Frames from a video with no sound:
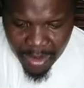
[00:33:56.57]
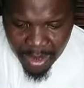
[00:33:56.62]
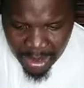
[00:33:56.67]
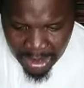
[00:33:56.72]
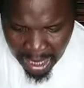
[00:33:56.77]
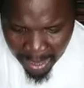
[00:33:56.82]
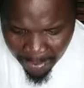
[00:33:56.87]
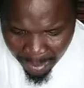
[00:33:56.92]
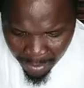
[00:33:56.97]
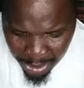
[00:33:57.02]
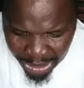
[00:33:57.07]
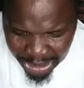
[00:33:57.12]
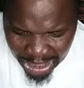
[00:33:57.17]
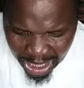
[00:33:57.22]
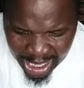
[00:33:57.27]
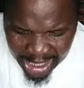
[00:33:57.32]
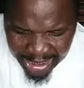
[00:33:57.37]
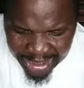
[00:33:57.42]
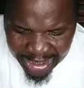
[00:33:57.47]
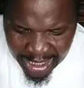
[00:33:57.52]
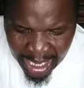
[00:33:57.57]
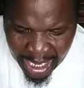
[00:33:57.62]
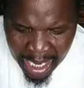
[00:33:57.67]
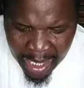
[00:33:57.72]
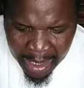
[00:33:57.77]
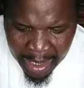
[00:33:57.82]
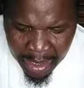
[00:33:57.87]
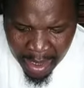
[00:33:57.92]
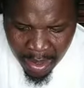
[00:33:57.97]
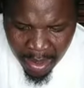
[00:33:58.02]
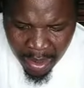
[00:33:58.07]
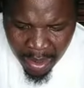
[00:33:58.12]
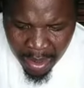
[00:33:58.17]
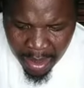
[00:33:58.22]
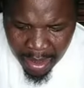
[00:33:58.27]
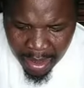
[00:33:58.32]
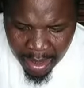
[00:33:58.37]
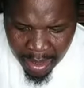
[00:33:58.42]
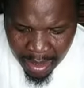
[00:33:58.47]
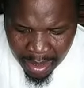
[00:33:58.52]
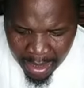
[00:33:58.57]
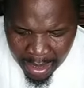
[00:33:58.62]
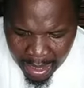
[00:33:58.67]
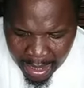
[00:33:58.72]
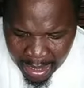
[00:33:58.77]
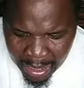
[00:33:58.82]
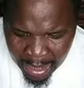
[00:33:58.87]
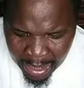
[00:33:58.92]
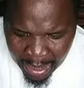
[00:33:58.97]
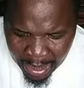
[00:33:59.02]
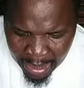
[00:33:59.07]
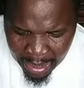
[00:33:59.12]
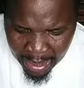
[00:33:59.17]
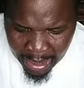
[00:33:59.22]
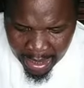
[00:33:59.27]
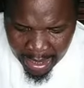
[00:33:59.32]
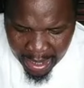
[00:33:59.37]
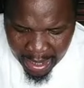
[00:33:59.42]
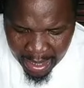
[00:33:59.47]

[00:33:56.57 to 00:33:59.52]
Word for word: The Bible says, uh -huh,